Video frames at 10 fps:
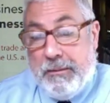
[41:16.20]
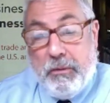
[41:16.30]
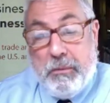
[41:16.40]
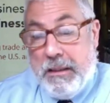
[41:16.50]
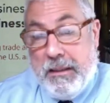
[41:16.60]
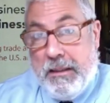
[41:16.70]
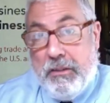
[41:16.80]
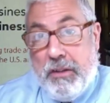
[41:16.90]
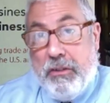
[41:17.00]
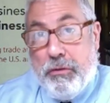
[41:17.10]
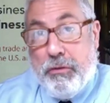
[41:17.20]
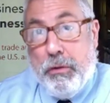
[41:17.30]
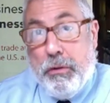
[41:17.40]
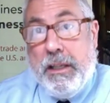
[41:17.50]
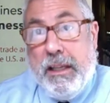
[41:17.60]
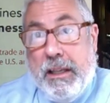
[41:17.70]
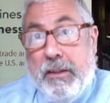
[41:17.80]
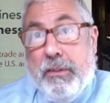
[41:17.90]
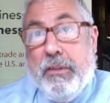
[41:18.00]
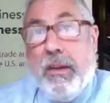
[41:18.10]
It truly
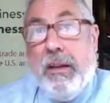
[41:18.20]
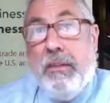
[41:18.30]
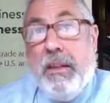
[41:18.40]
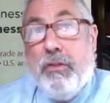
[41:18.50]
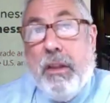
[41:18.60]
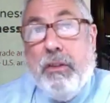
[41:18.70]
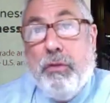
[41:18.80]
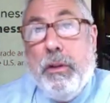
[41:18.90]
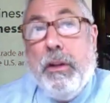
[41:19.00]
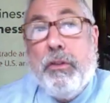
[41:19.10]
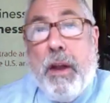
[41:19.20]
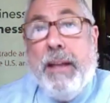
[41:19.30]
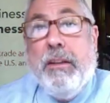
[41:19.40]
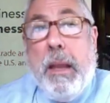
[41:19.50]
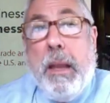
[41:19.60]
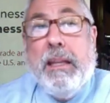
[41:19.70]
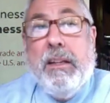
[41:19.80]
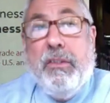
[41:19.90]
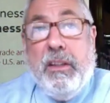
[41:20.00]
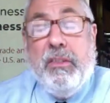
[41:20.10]
is. They truly are trying to make it
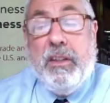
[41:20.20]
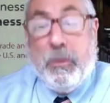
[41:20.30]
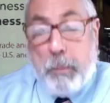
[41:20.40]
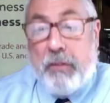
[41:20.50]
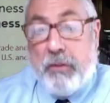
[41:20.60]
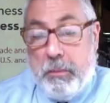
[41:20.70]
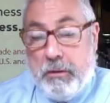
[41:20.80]
as easy as possible.